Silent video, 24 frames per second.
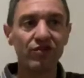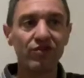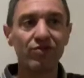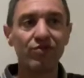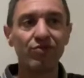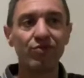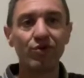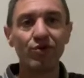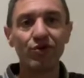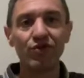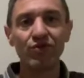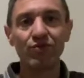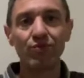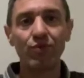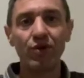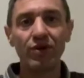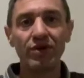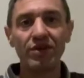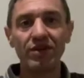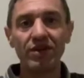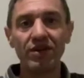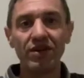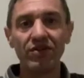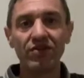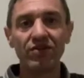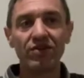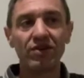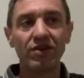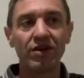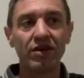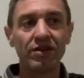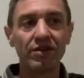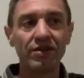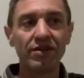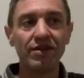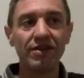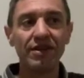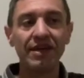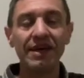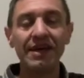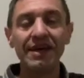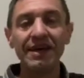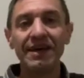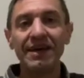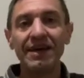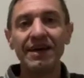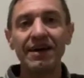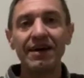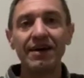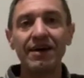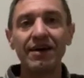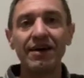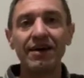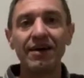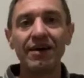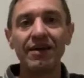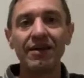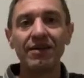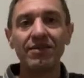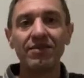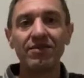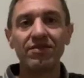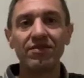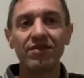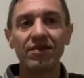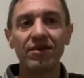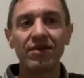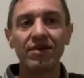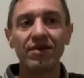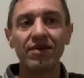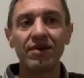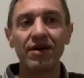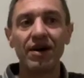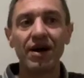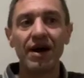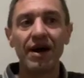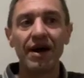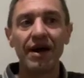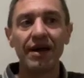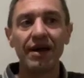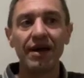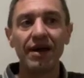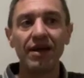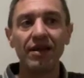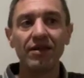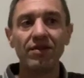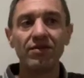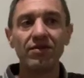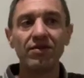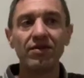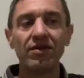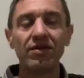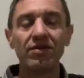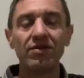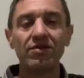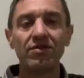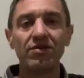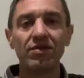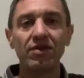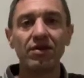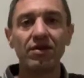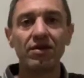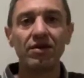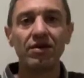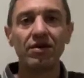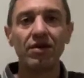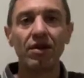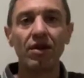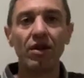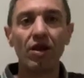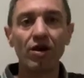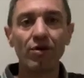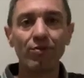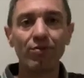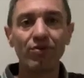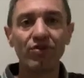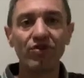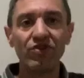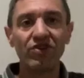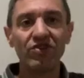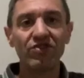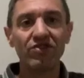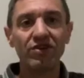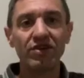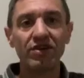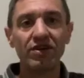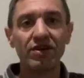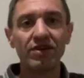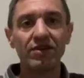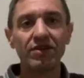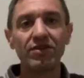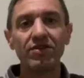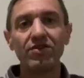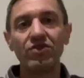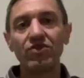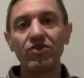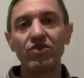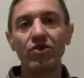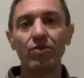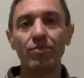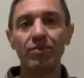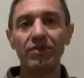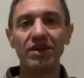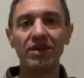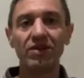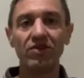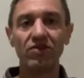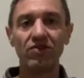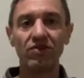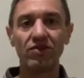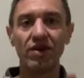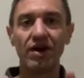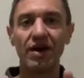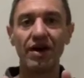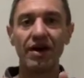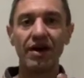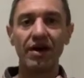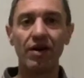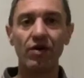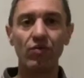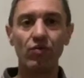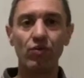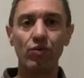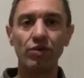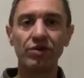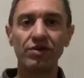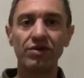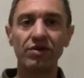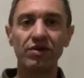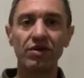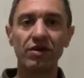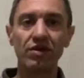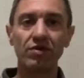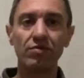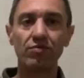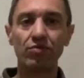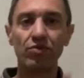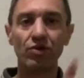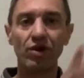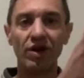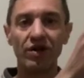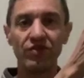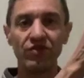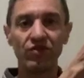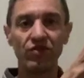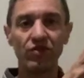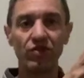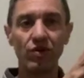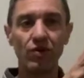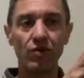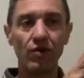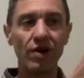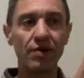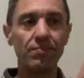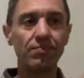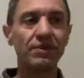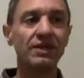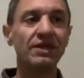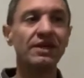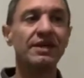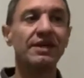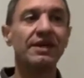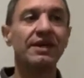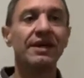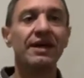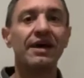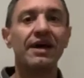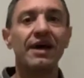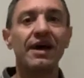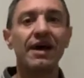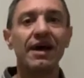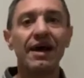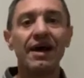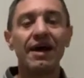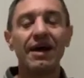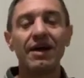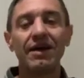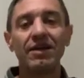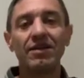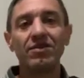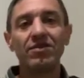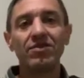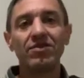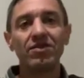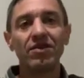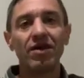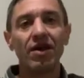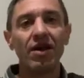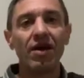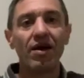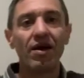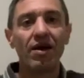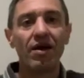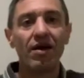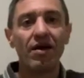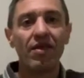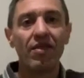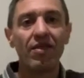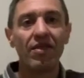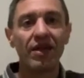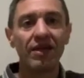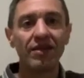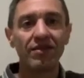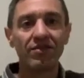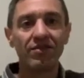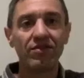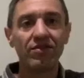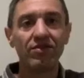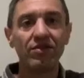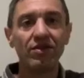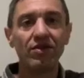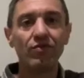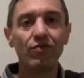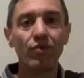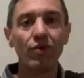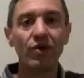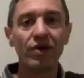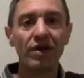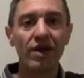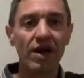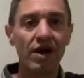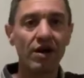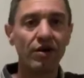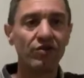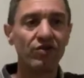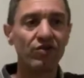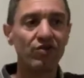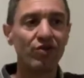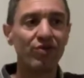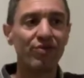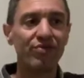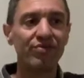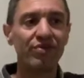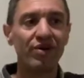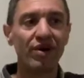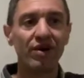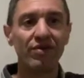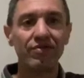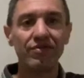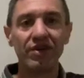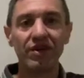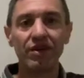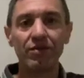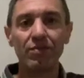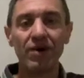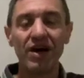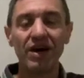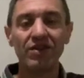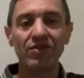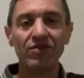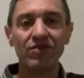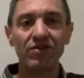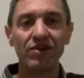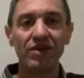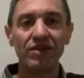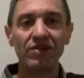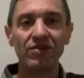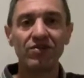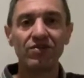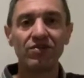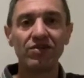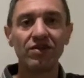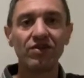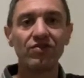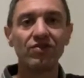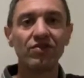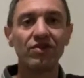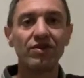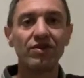The first one is cotton, and I entered a long position in cotton, so it means I want the cotton price to go up, and that didn't work out so far. We had -€96,